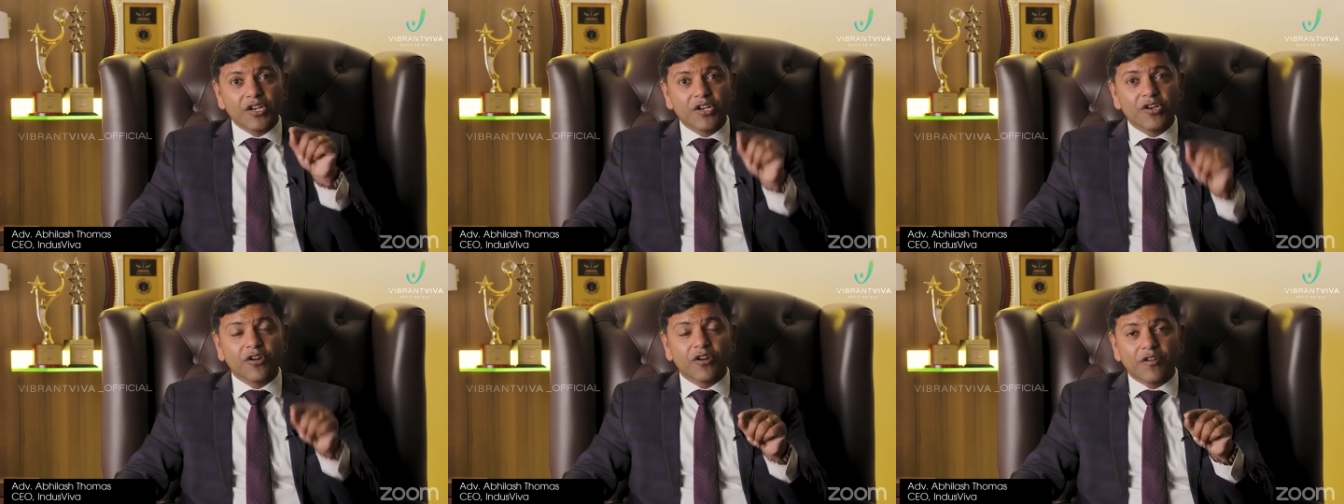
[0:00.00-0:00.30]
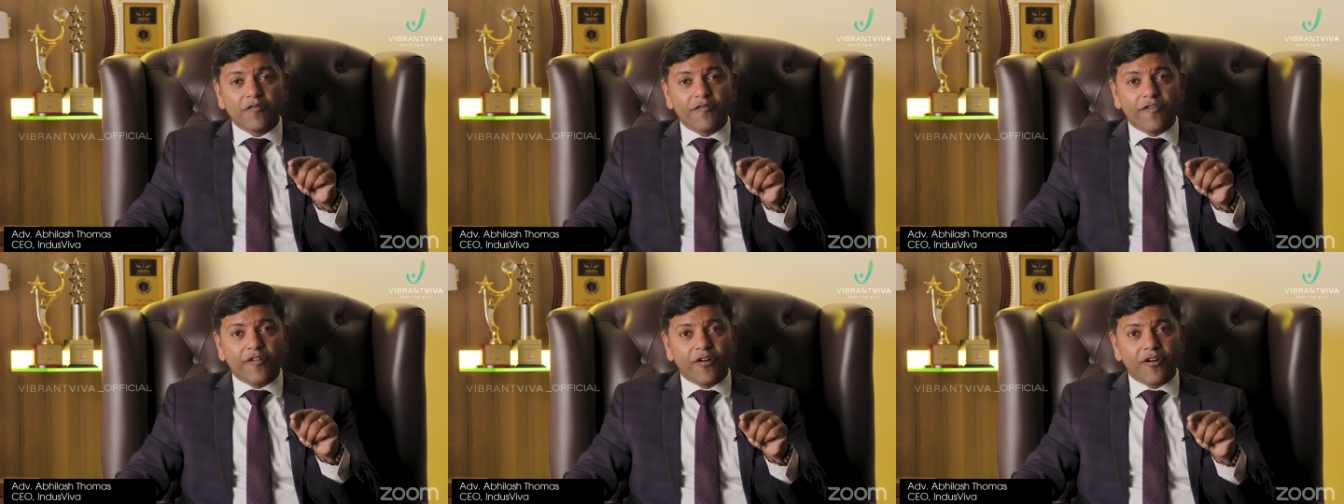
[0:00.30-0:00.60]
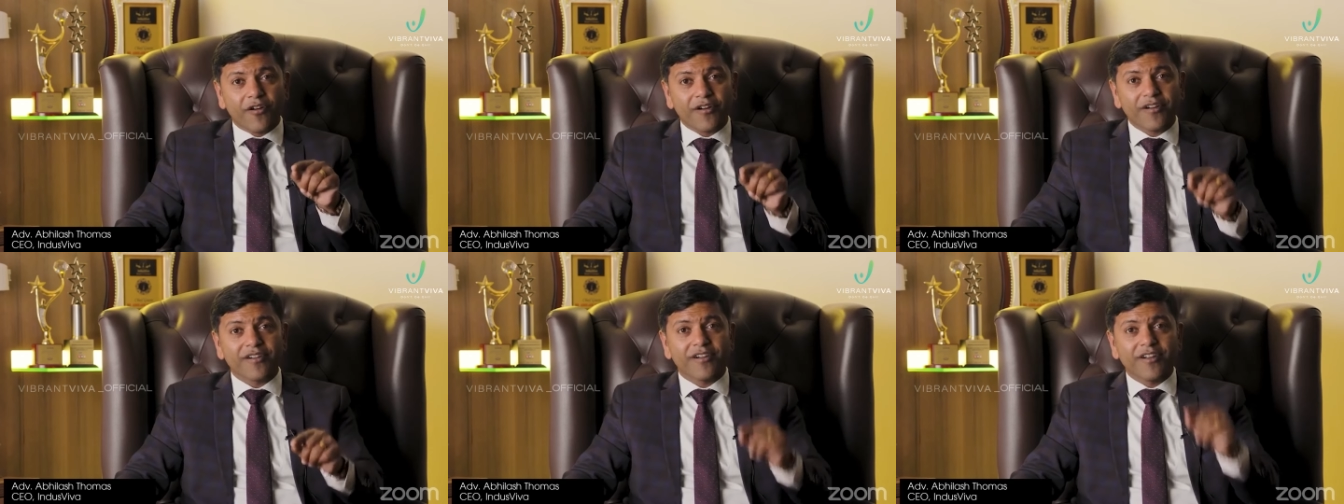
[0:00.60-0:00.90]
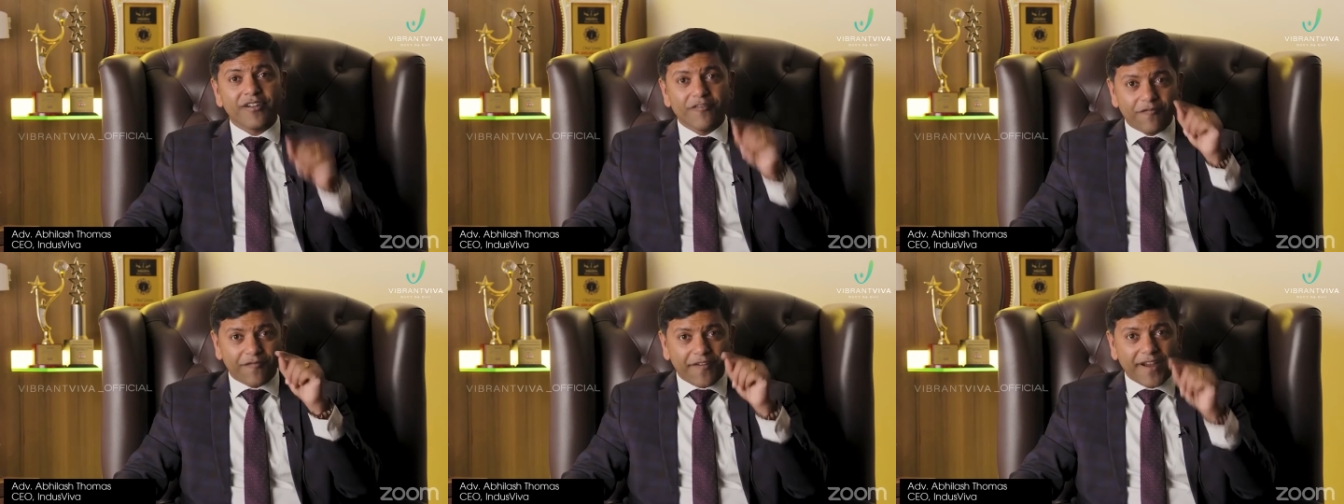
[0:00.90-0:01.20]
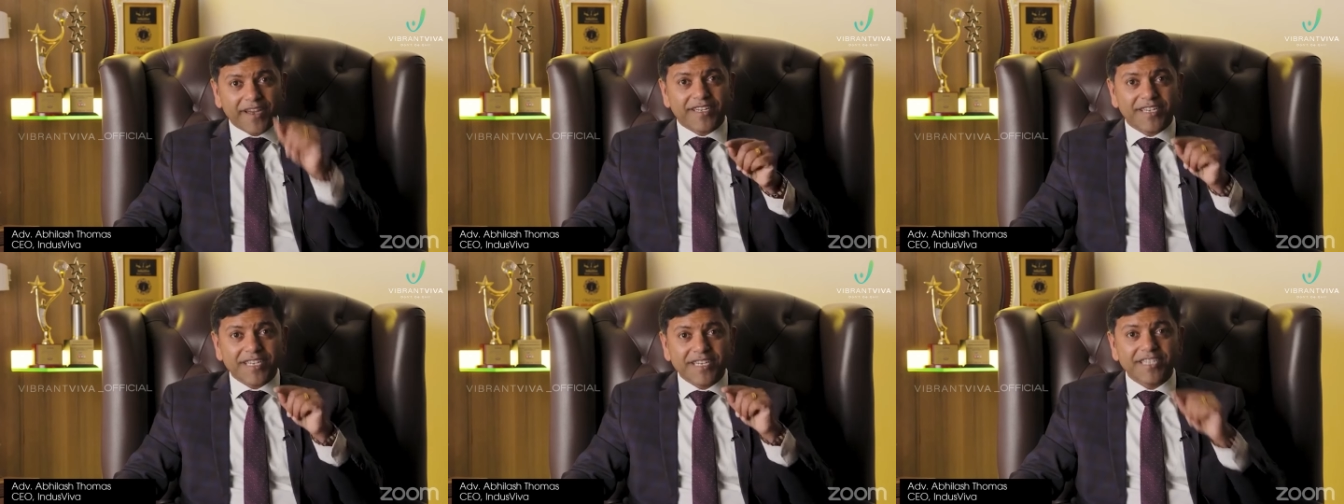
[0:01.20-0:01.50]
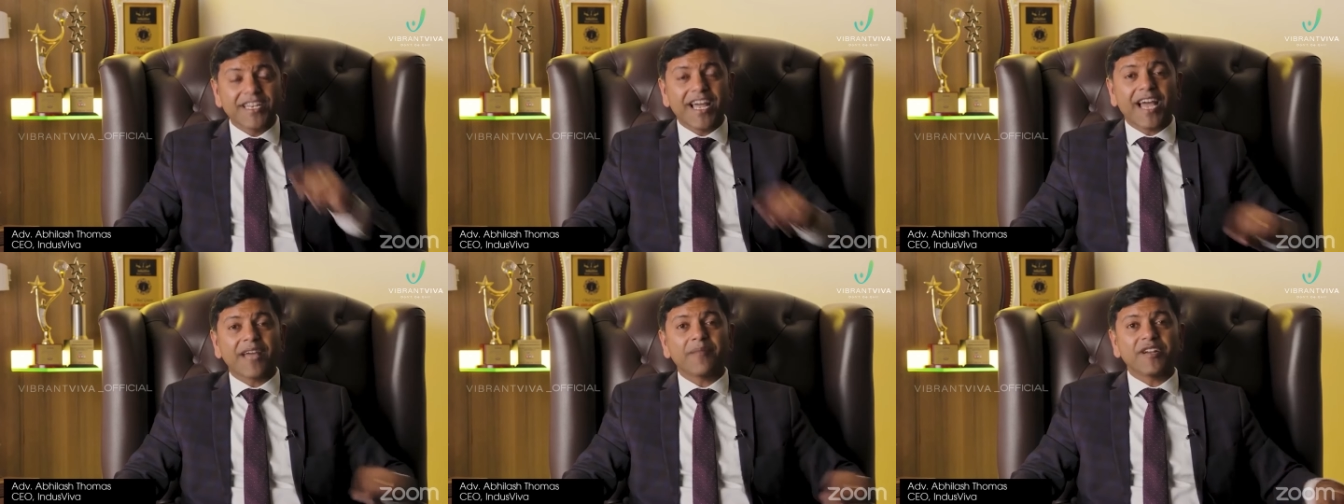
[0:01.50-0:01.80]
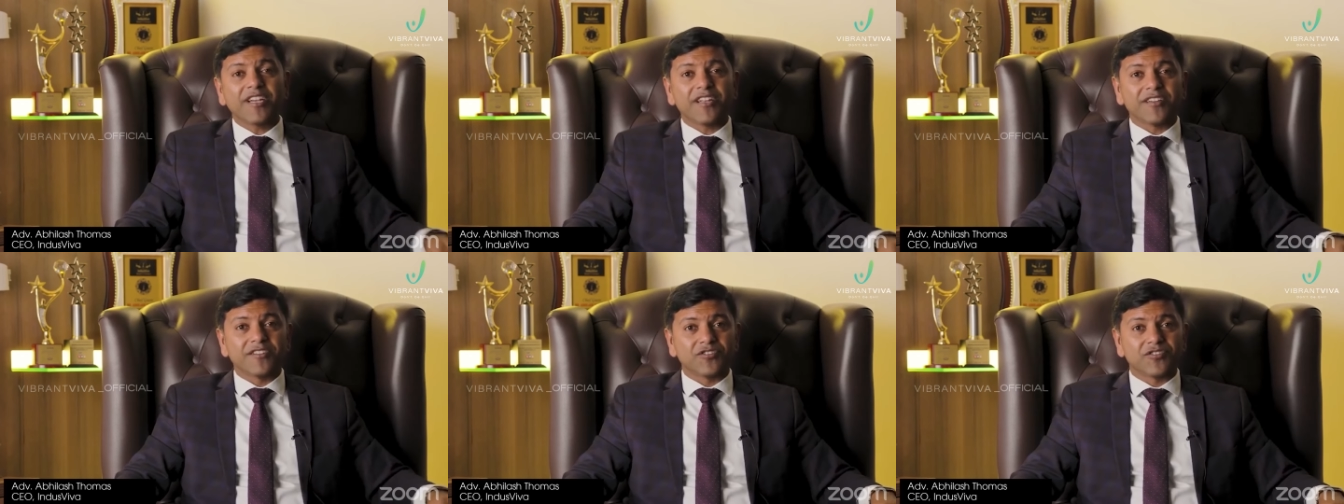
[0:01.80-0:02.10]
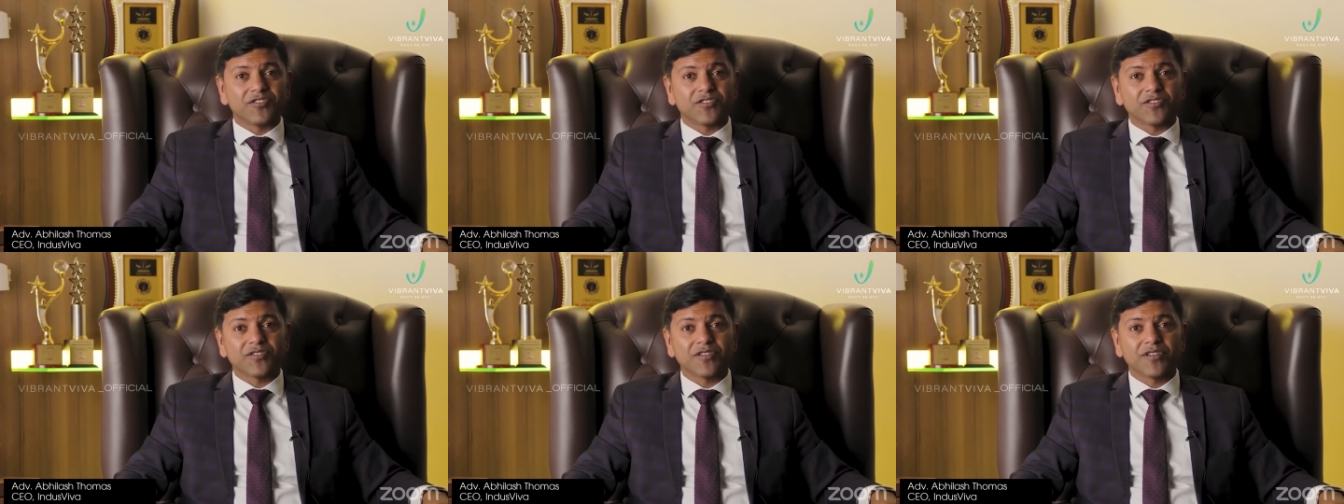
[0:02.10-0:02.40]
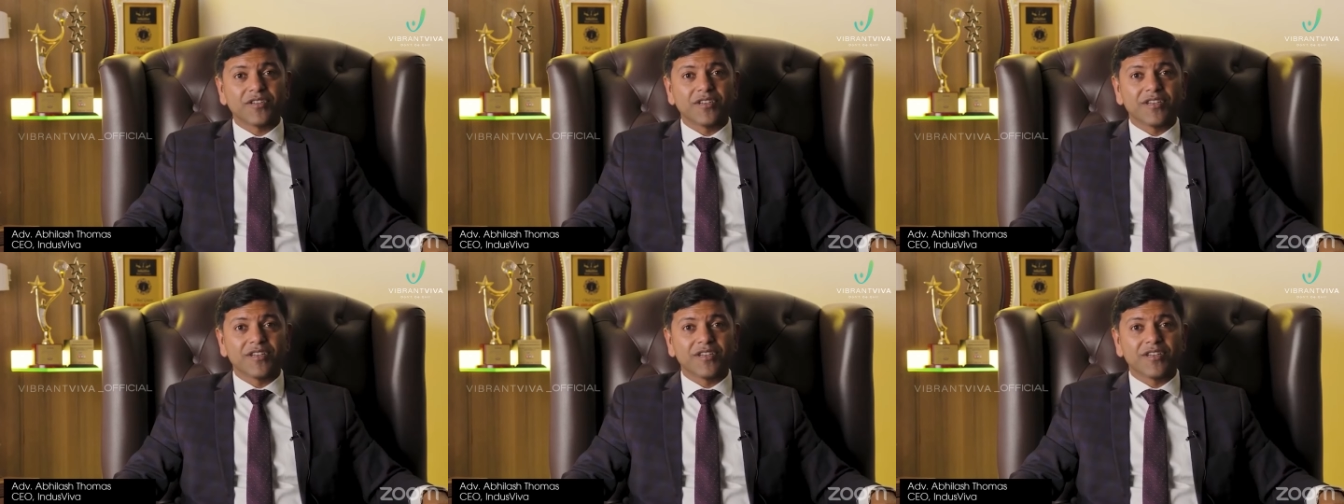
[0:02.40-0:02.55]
good for fighting diabetes.